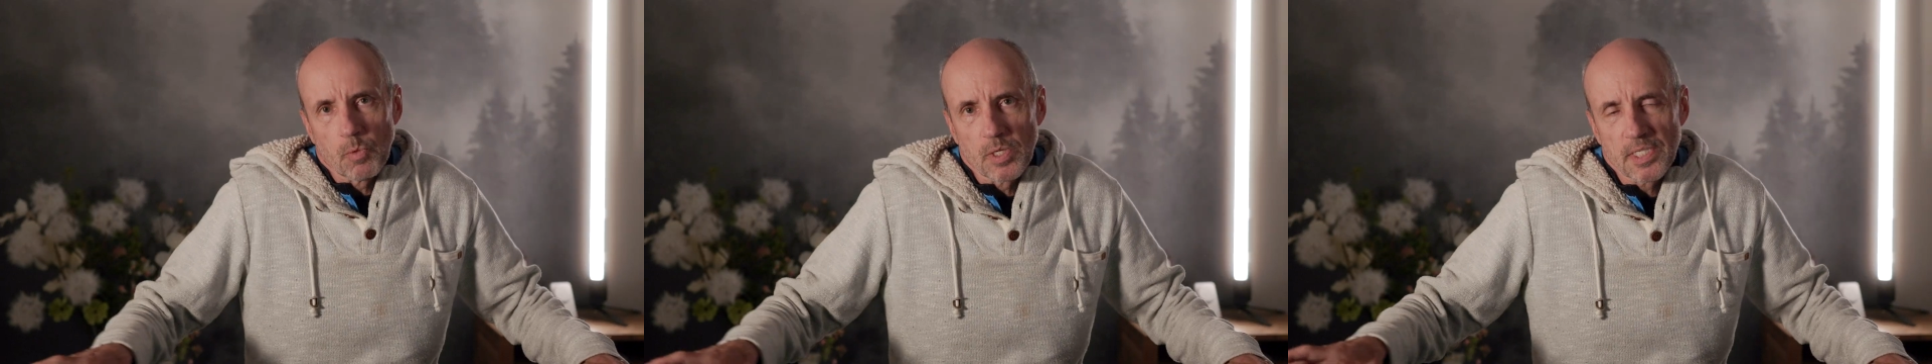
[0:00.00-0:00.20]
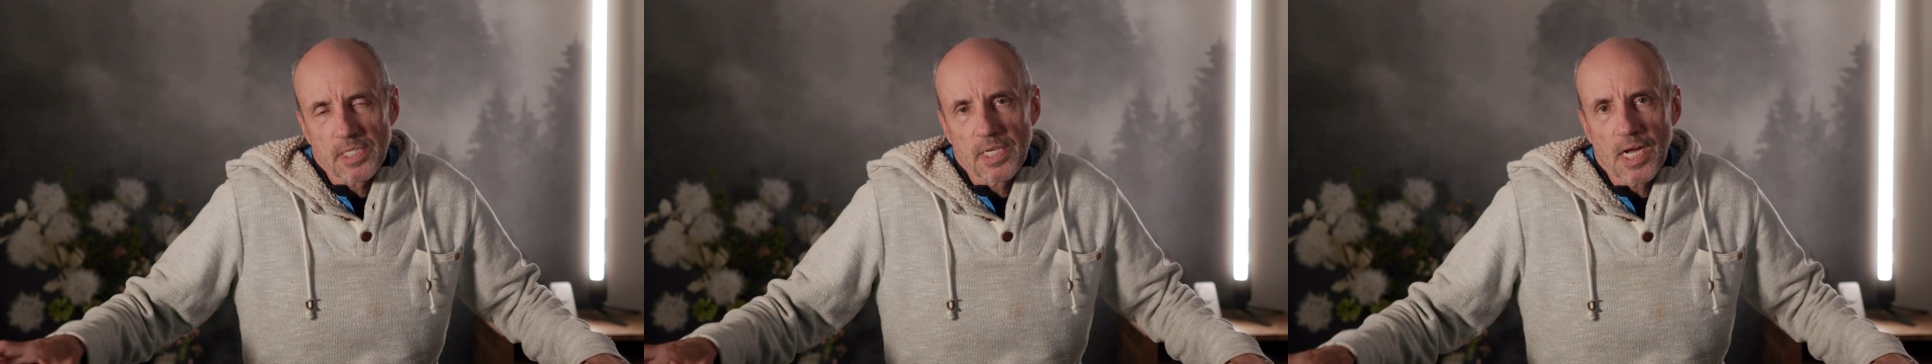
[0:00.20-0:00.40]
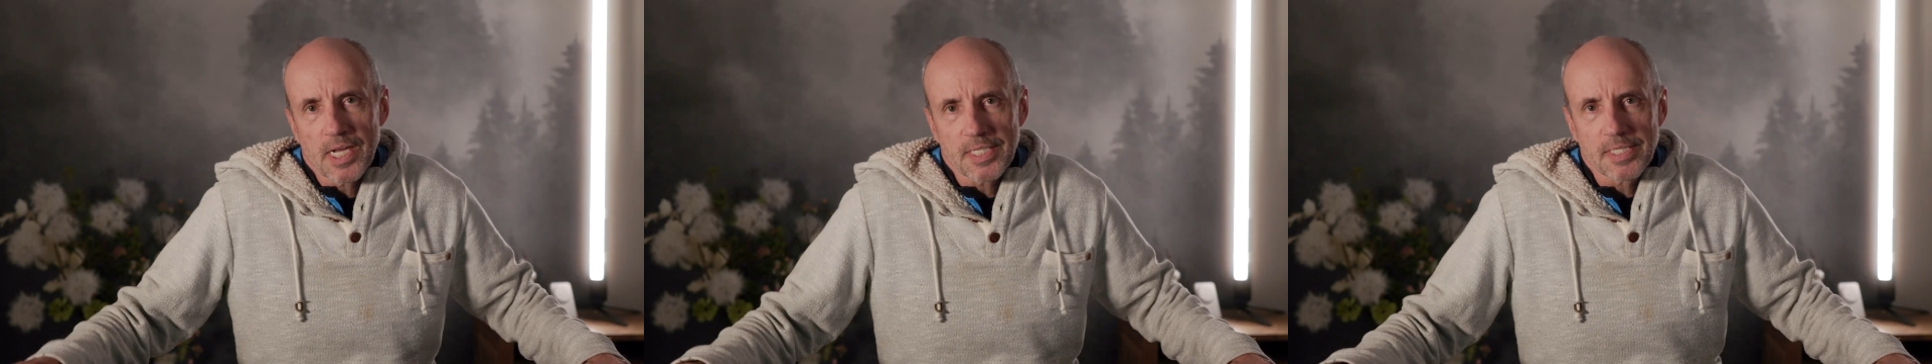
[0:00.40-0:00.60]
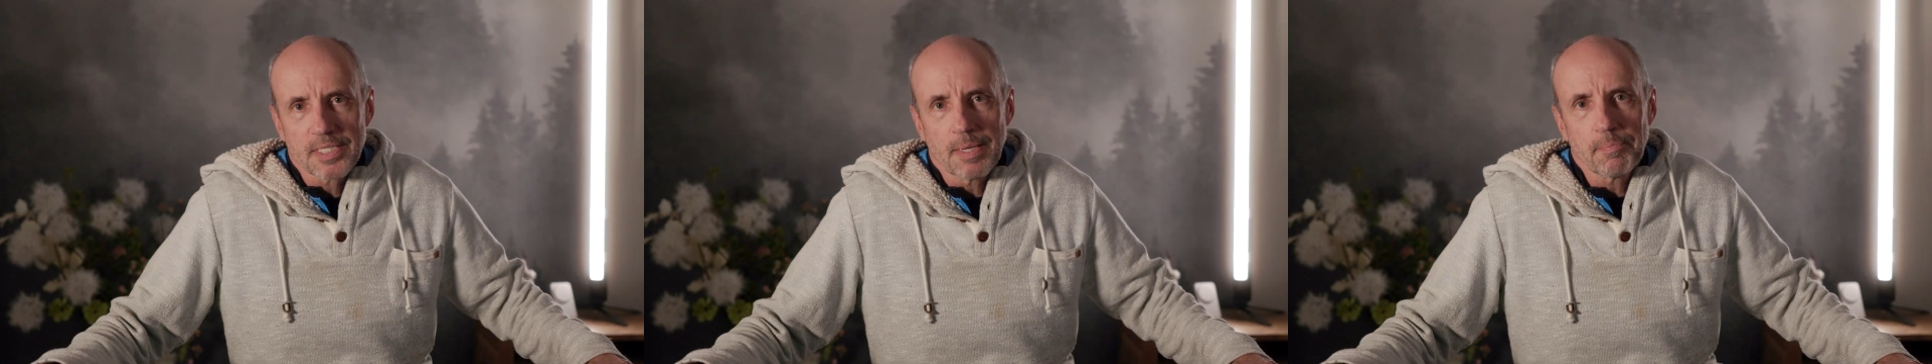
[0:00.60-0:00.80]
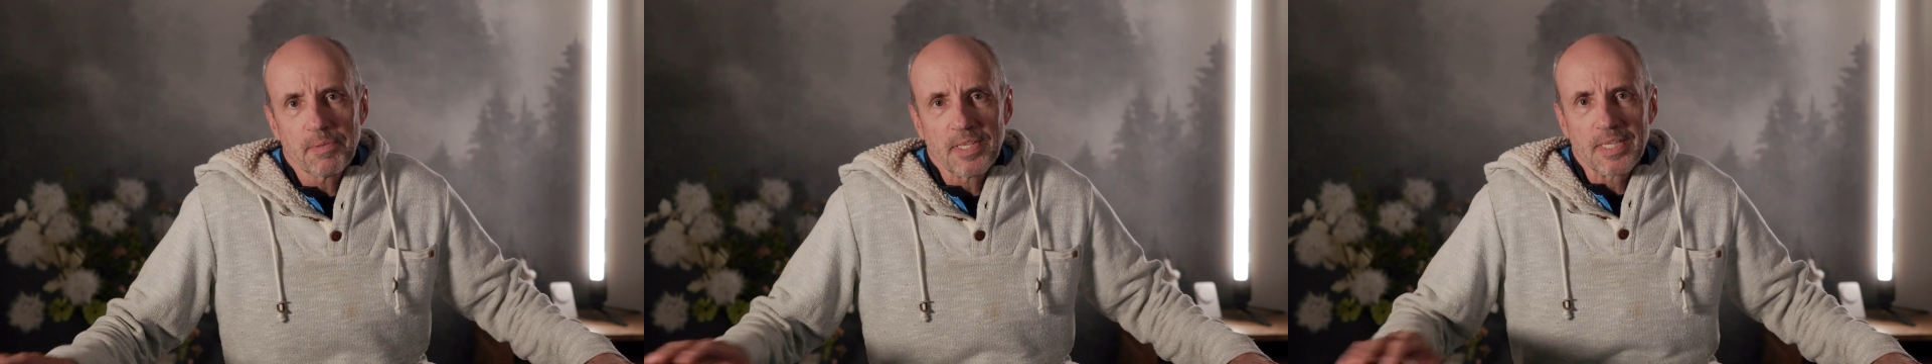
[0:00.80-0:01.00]
was not
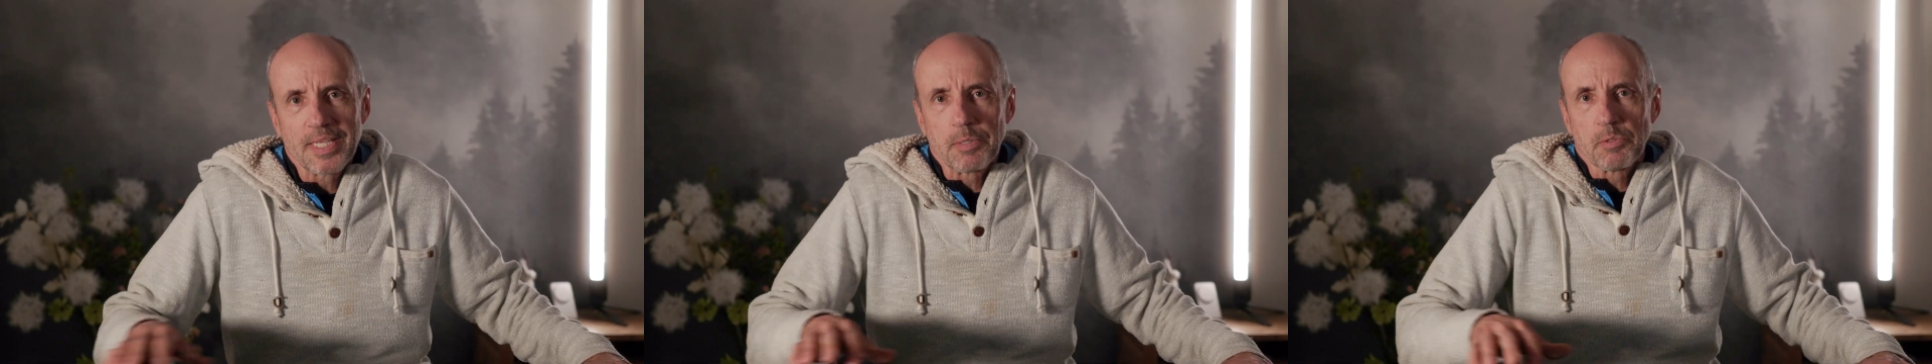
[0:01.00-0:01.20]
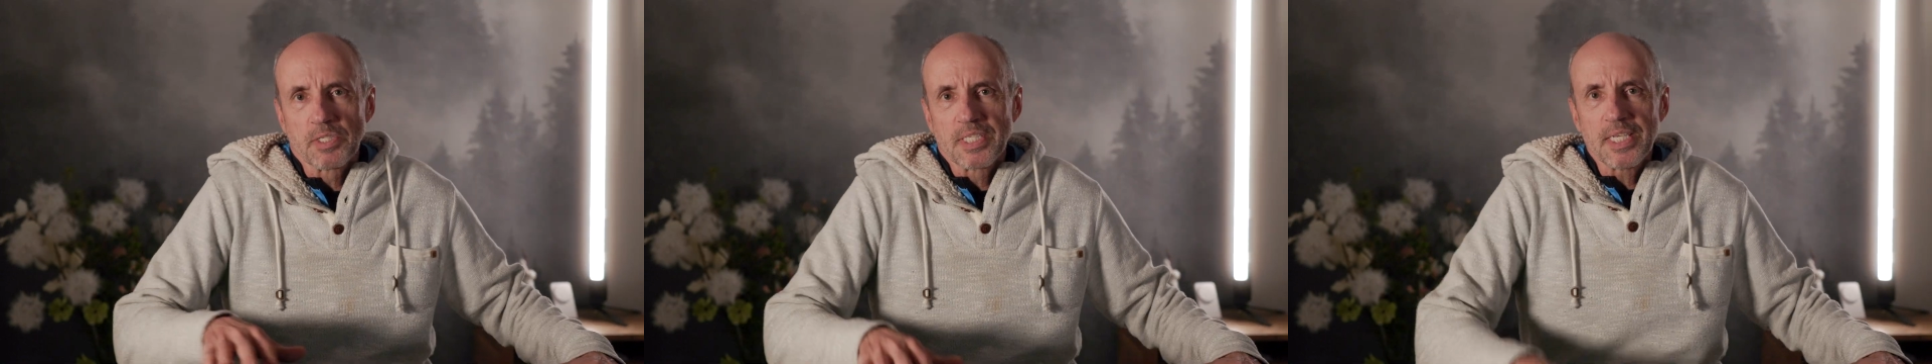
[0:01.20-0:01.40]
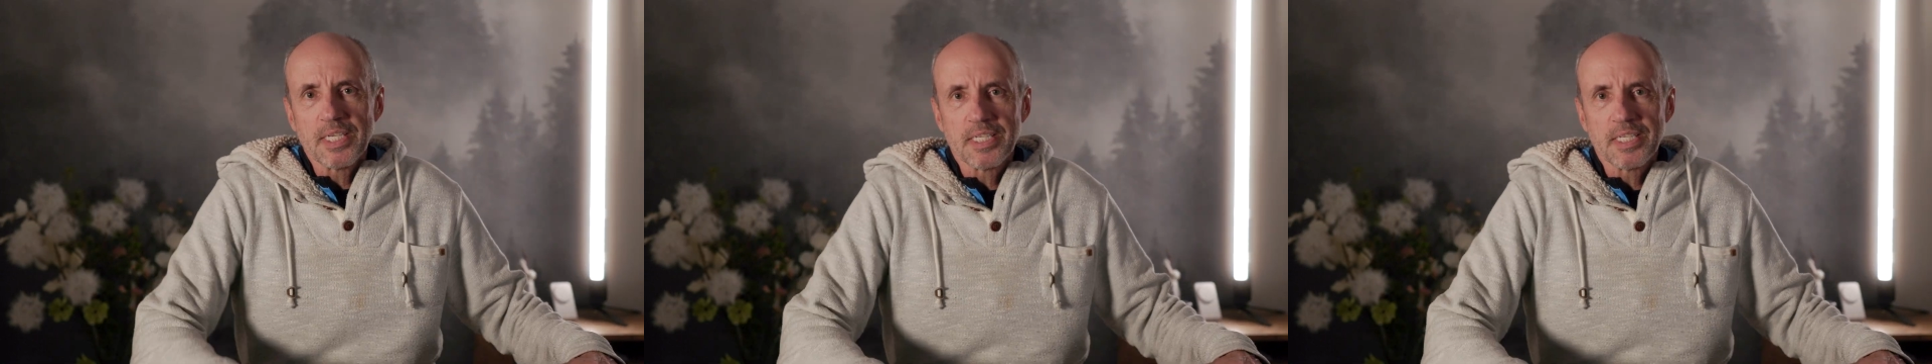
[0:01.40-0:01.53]
something that was